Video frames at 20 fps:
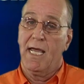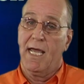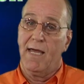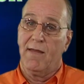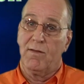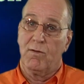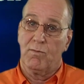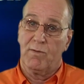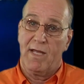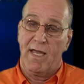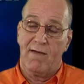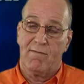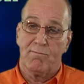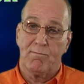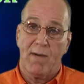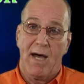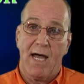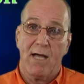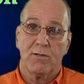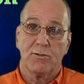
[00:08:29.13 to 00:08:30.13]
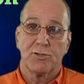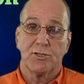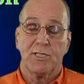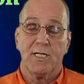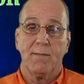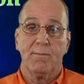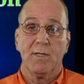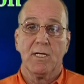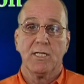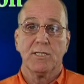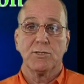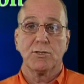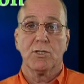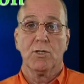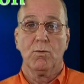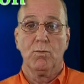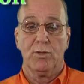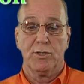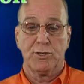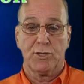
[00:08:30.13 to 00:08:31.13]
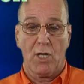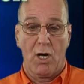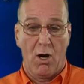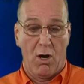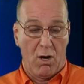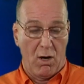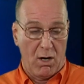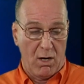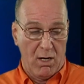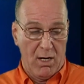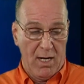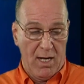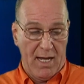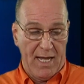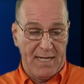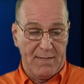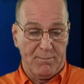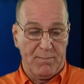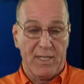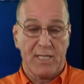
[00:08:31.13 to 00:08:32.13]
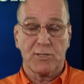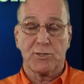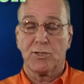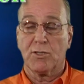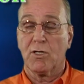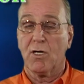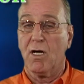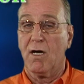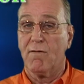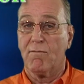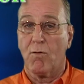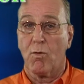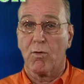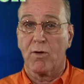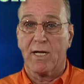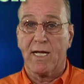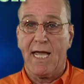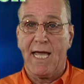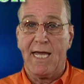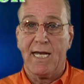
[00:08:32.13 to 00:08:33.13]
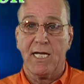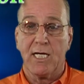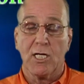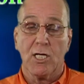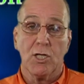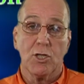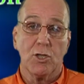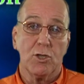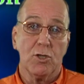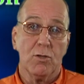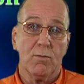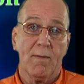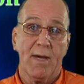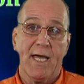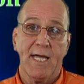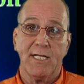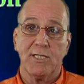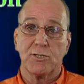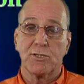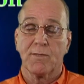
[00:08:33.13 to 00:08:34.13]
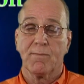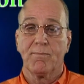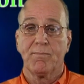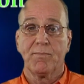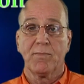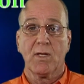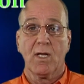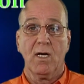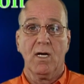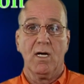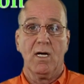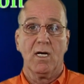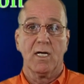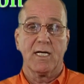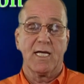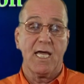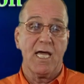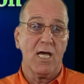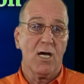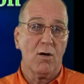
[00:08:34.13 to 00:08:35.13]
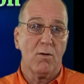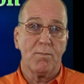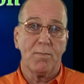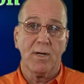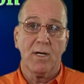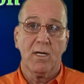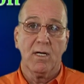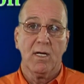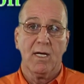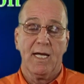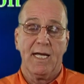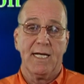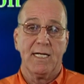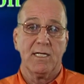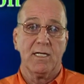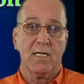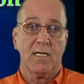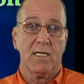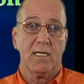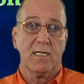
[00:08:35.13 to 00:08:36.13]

And then we have biostimulants, which are a mixture of organic humates, kelp, and